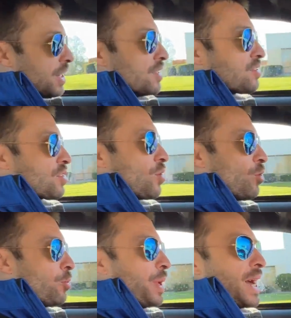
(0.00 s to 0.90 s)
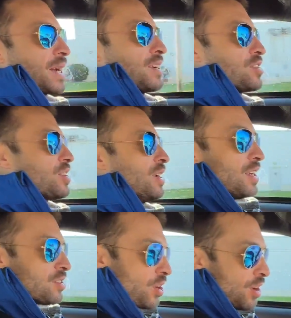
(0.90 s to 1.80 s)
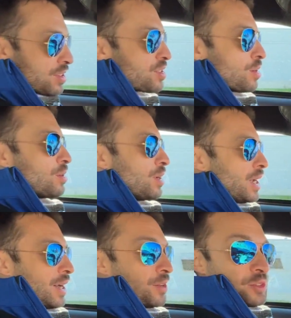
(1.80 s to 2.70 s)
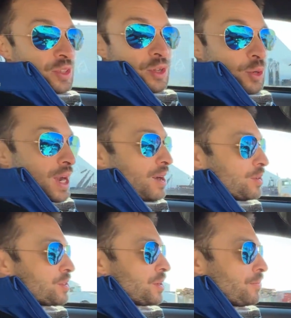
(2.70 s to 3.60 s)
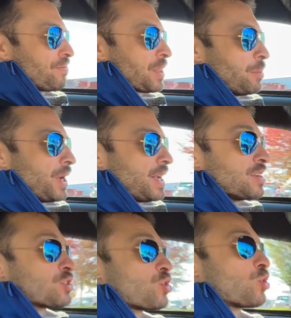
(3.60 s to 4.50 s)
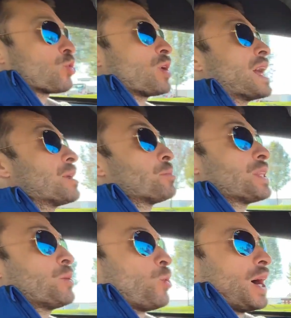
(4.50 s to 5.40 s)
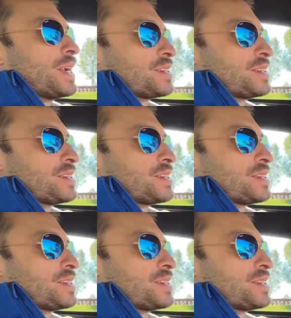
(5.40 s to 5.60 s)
is the whole package. It's also held to the ground by incredibly wide